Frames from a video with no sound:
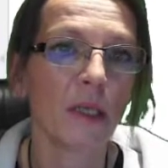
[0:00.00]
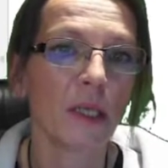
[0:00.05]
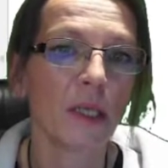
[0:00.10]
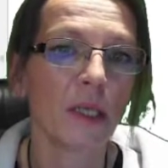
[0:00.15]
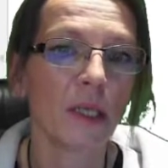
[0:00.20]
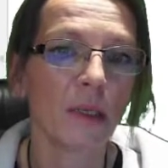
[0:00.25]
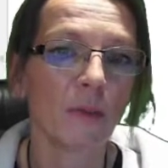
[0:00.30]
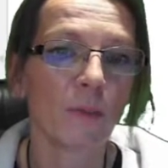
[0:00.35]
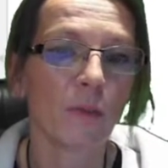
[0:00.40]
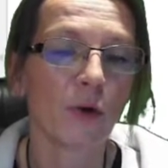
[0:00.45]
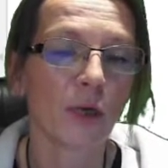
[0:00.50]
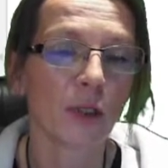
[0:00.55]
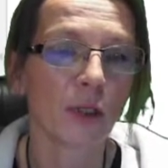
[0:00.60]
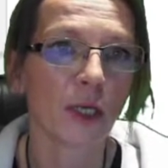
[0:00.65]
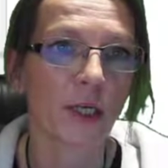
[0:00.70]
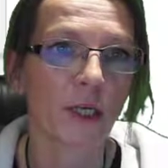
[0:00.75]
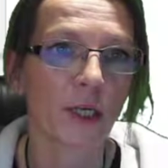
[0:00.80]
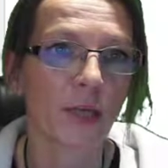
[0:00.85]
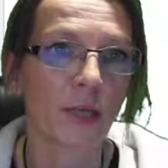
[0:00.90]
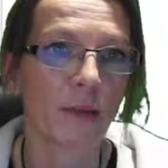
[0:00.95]
the
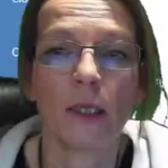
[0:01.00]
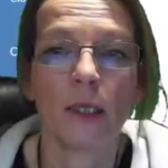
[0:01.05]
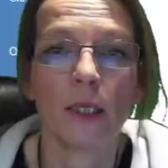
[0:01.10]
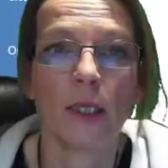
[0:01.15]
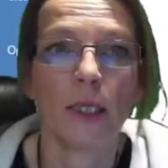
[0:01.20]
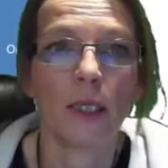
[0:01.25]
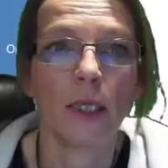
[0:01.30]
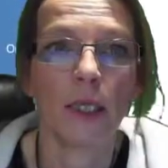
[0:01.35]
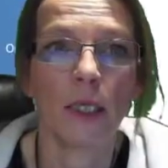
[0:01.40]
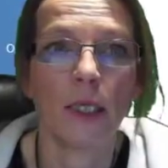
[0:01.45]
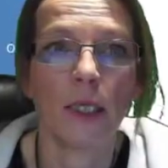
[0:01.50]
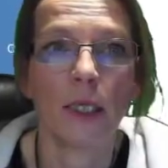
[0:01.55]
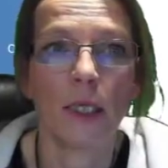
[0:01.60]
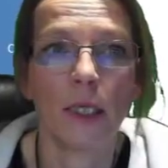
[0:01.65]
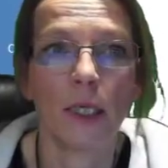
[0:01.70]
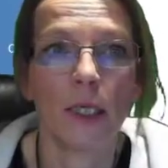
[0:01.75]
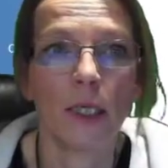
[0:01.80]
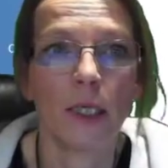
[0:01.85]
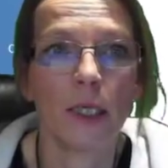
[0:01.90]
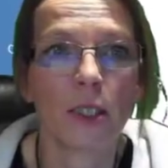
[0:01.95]
project.
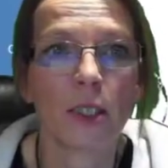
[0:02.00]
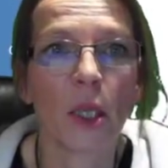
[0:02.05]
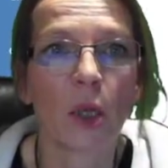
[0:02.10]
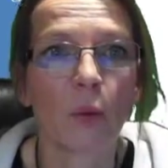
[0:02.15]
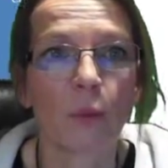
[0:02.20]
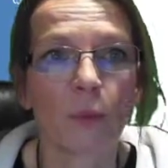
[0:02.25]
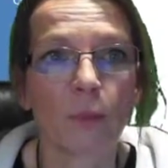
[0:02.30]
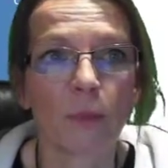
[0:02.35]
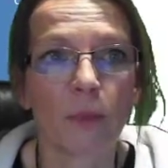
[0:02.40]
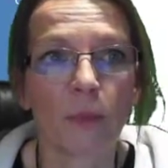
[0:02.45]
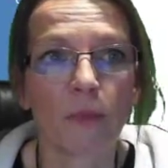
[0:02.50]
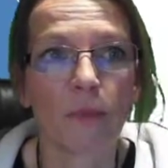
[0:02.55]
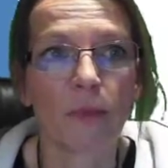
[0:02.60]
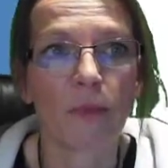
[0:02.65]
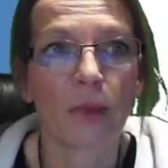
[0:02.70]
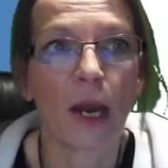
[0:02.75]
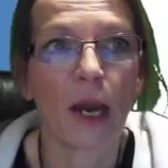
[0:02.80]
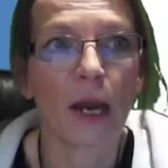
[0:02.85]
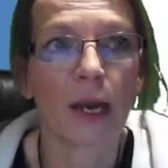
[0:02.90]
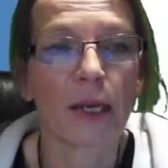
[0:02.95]
So
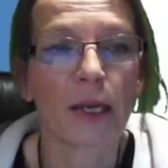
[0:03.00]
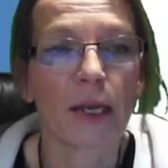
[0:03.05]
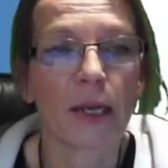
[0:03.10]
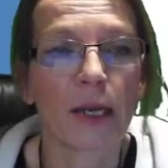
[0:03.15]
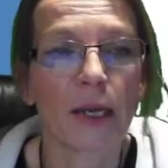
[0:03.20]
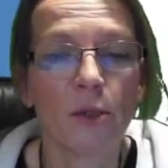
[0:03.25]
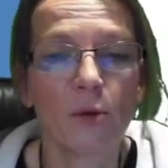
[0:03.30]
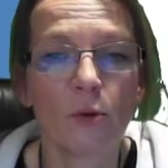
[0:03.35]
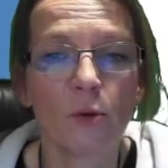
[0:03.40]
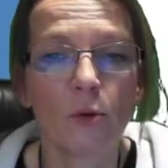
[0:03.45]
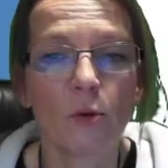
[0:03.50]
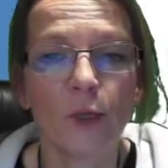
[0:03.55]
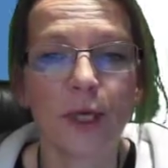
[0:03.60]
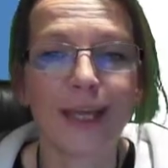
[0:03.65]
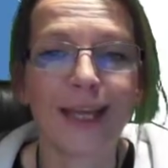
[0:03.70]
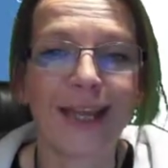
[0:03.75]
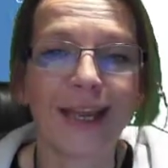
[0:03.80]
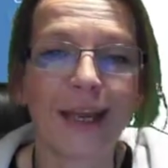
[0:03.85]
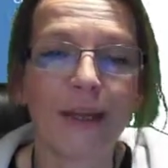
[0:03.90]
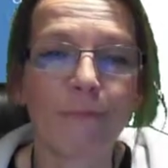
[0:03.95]
I see
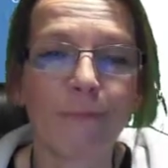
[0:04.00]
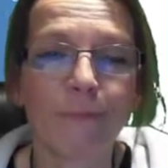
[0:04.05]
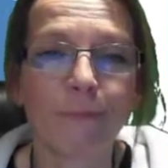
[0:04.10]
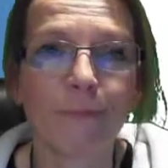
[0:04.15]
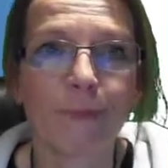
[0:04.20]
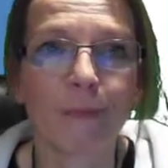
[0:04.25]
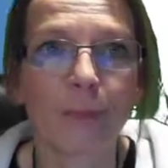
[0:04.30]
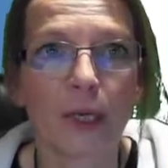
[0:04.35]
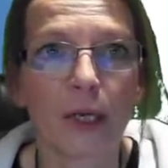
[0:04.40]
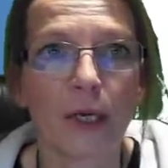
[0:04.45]
you again